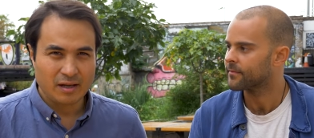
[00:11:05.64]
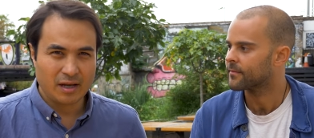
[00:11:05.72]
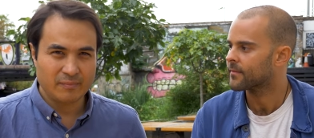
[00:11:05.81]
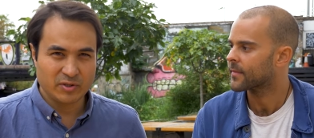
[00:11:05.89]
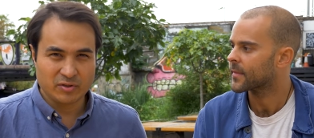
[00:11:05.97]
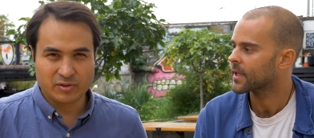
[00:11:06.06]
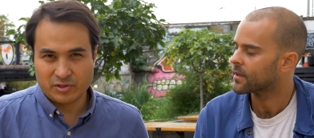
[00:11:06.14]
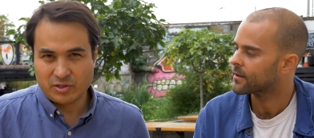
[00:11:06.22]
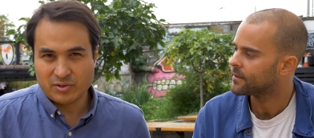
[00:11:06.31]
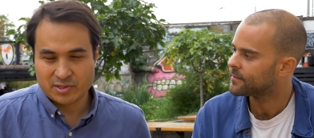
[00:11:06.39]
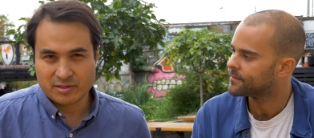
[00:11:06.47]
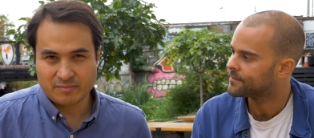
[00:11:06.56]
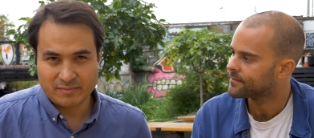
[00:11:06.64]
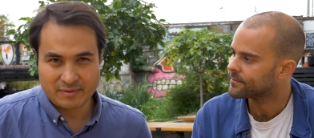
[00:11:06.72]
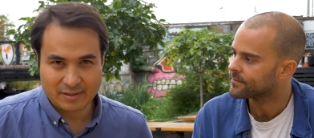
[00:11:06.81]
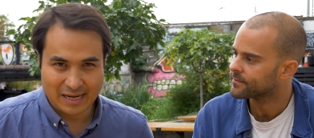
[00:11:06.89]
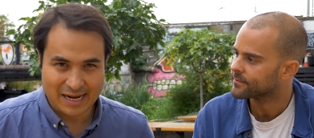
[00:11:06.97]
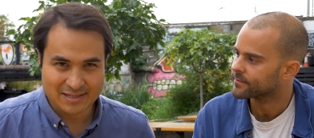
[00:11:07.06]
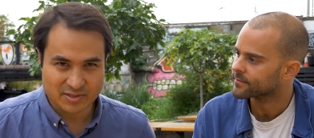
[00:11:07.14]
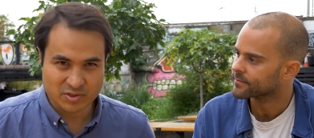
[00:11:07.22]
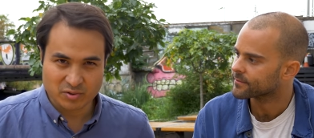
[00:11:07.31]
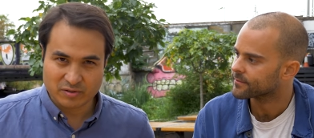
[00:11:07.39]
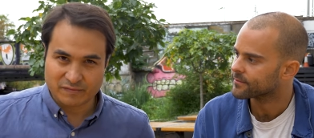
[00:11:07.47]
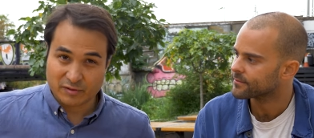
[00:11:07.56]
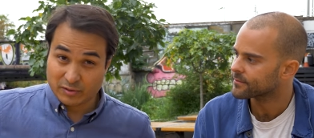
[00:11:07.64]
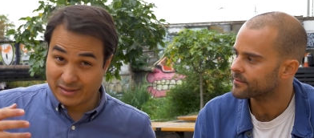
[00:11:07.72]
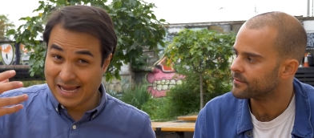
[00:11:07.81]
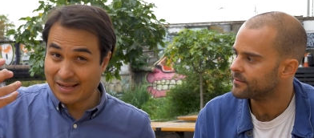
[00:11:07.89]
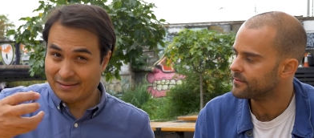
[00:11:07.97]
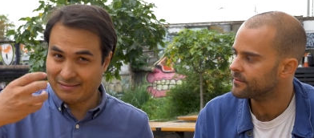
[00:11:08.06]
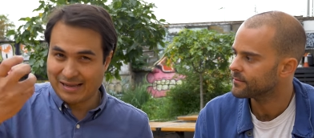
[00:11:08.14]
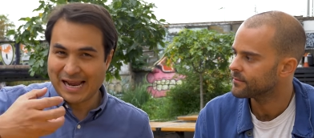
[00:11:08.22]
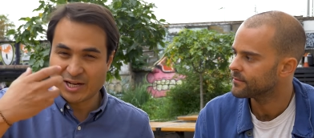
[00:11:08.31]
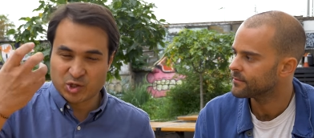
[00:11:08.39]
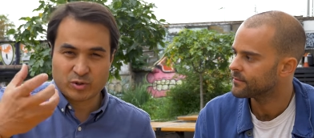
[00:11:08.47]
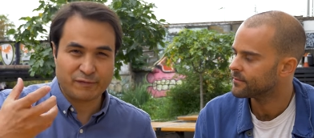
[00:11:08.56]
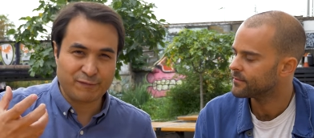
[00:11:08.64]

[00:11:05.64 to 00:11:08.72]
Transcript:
Speaker 1: Um, you can use them as a sort of that extra